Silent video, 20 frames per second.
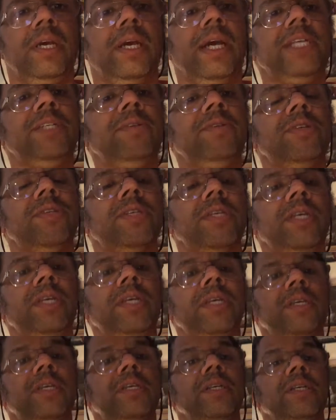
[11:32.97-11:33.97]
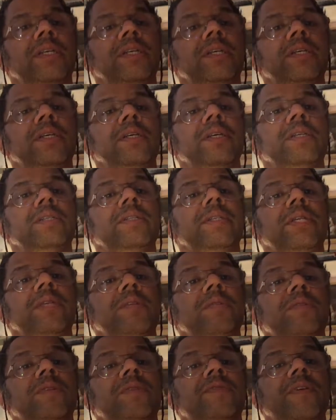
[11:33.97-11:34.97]
As you can see, it
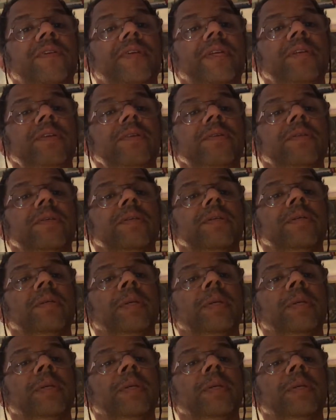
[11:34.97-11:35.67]
looks very good.